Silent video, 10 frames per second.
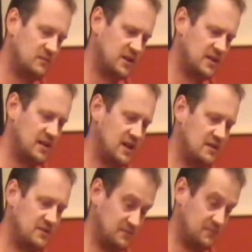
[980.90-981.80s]
of
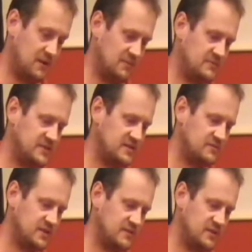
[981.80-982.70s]
the problems is
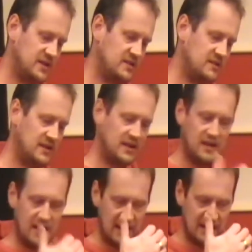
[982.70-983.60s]
with when you're
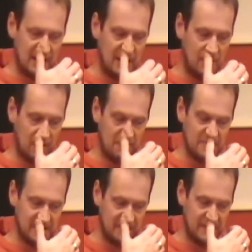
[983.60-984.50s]
doing
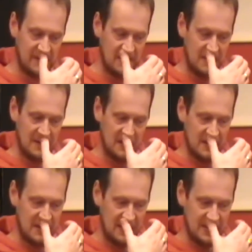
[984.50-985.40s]
cooperative,
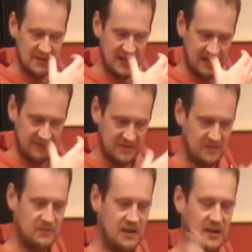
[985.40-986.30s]
is you have
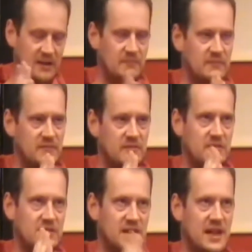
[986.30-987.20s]
to
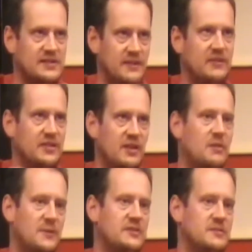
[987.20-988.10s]
slice everything
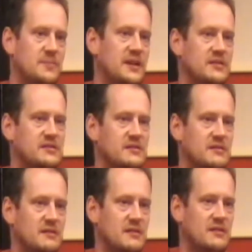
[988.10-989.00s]
up into bits.
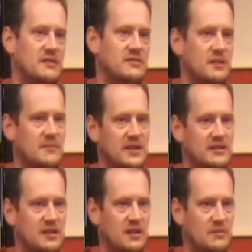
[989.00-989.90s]
So it
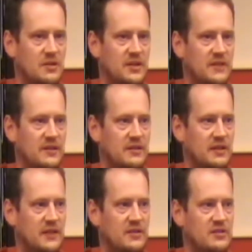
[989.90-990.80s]
makes it a lot more
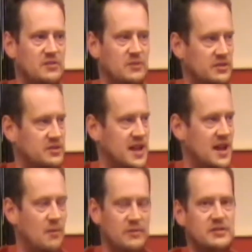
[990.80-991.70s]
difficult if you just want to say,
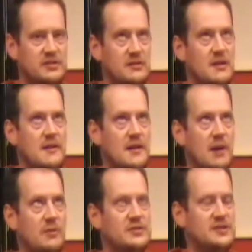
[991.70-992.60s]
I want to
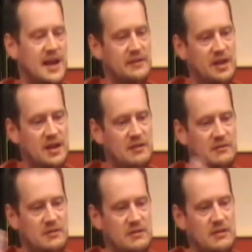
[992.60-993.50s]

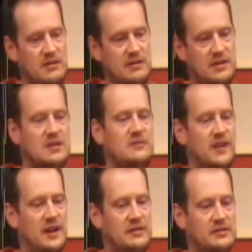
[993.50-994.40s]
download these
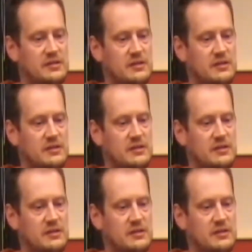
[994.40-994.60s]
files,